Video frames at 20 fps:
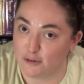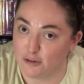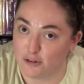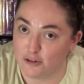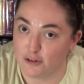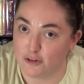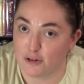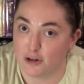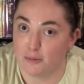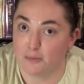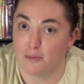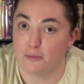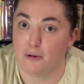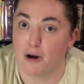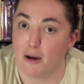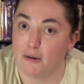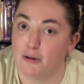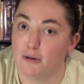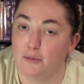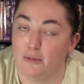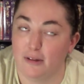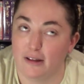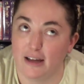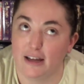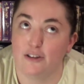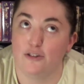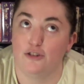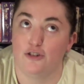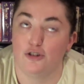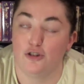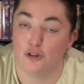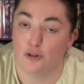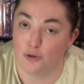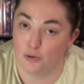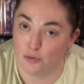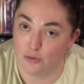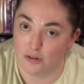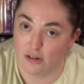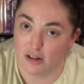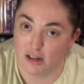World trip, probably in
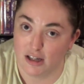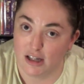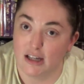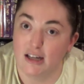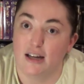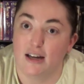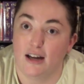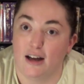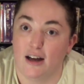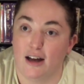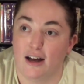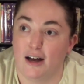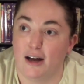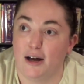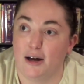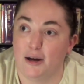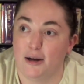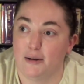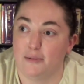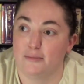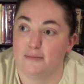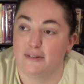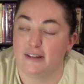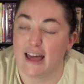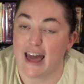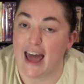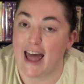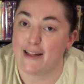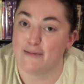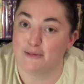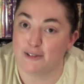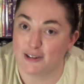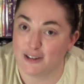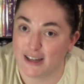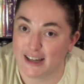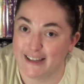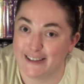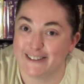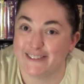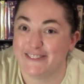June um, to Animal
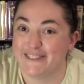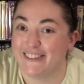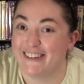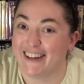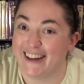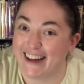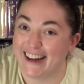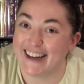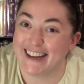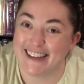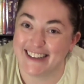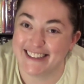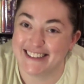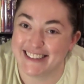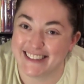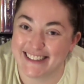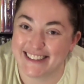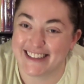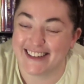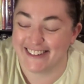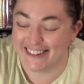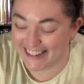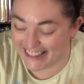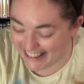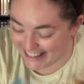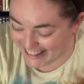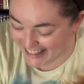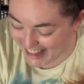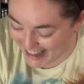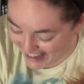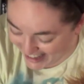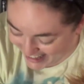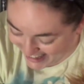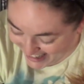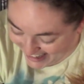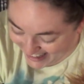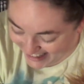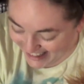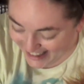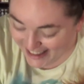Kingdom Lodge. It's so
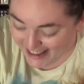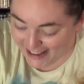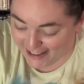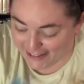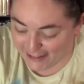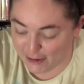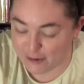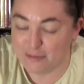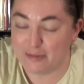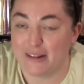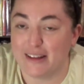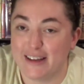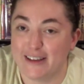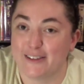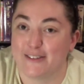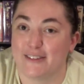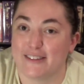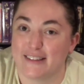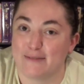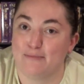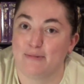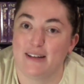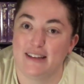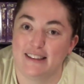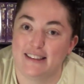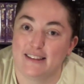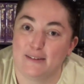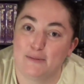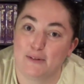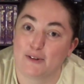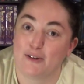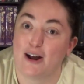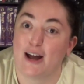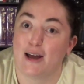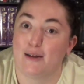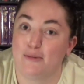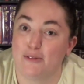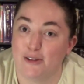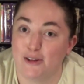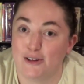exciting! So please, please
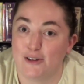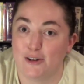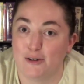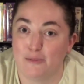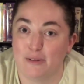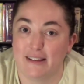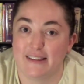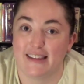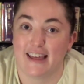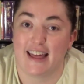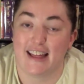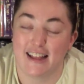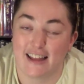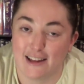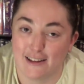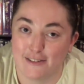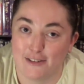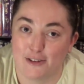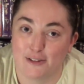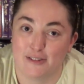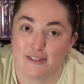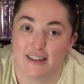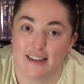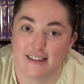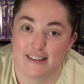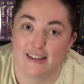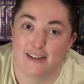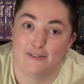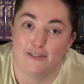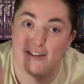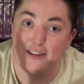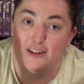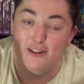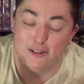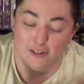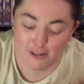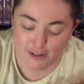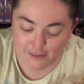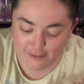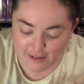subscribe so you don't miss any of those Disney
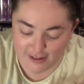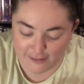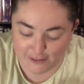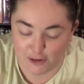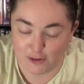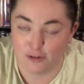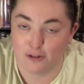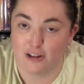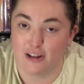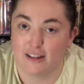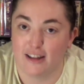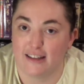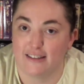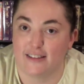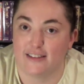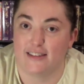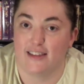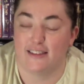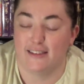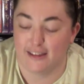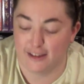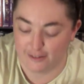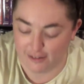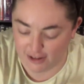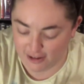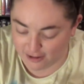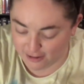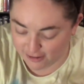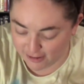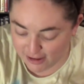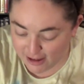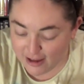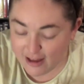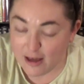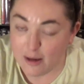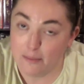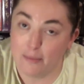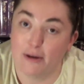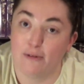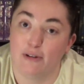videos if, if you really like Disney videos.
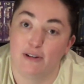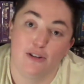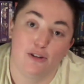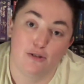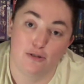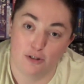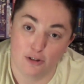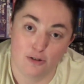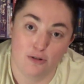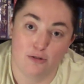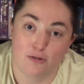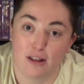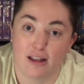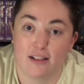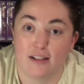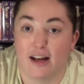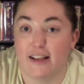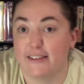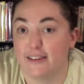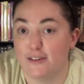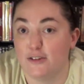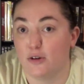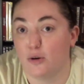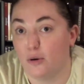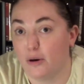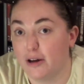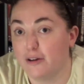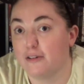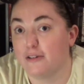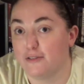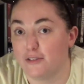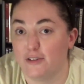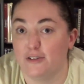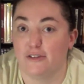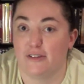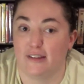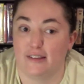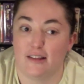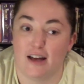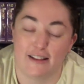But we do do like lots of toy
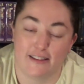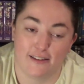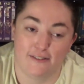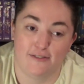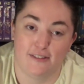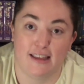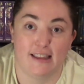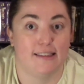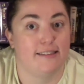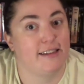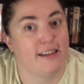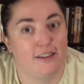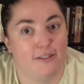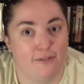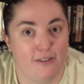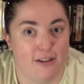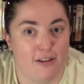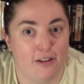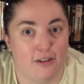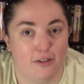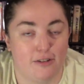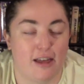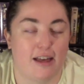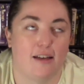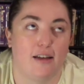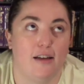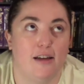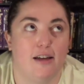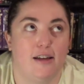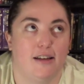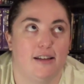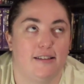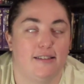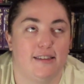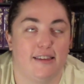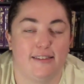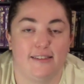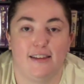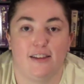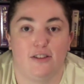reviews and lots of Disney video, like
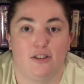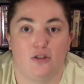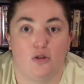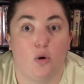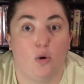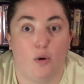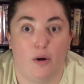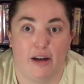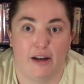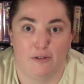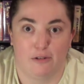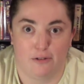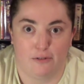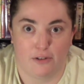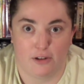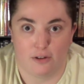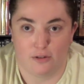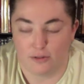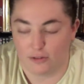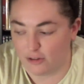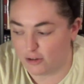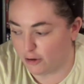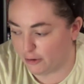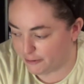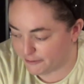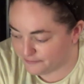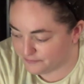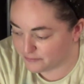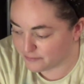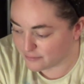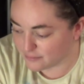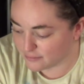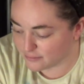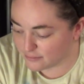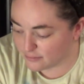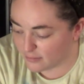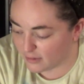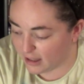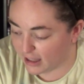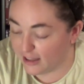Disney toy reviews. So
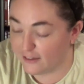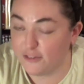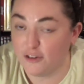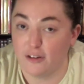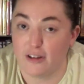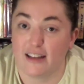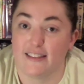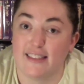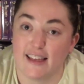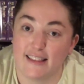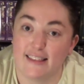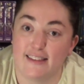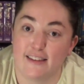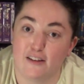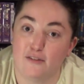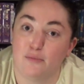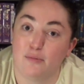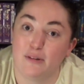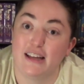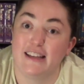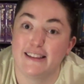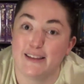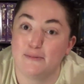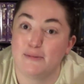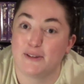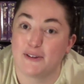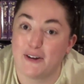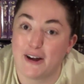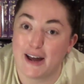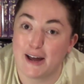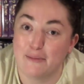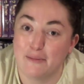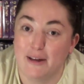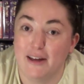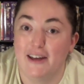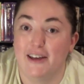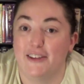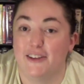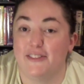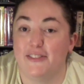if you like that stuff, please subscribe.
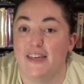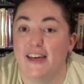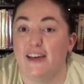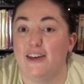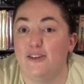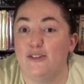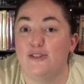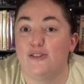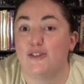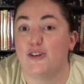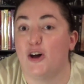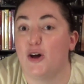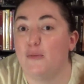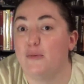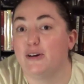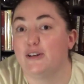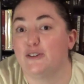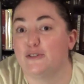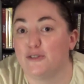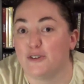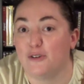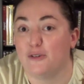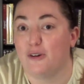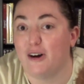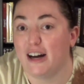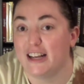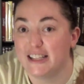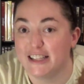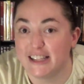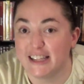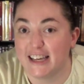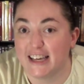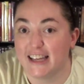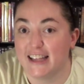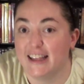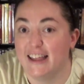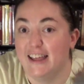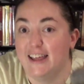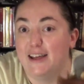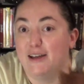So thank you so much for
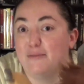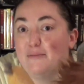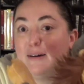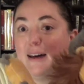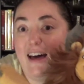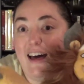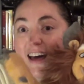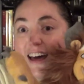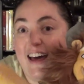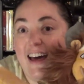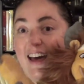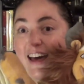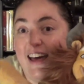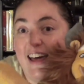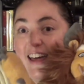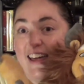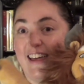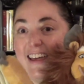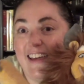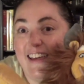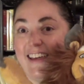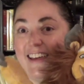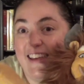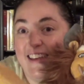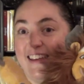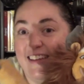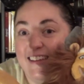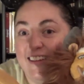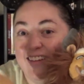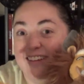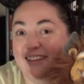watching. Bye!